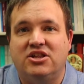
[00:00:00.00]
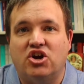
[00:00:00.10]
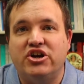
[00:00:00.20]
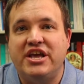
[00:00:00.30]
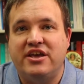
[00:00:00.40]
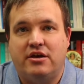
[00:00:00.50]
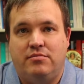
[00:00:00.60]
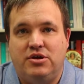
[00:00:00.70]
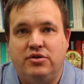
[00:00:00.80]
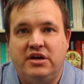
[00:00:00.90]
learning
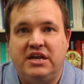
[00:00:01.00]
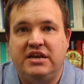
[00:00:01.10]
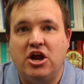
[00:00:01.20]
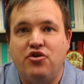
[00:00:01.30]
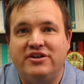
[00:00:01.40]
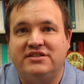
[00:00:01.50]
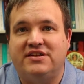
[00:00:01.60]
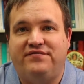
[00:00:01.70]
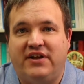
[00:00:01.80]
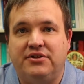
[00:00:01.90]
community known as
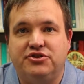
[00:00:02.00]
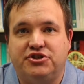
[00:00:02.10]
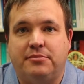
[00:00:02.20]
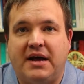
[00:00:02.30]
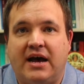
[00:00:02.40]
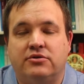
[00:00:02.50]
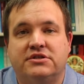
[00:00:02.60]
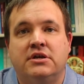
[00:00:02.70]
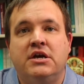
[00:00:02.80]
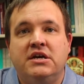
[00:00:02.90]
the Fellowship House.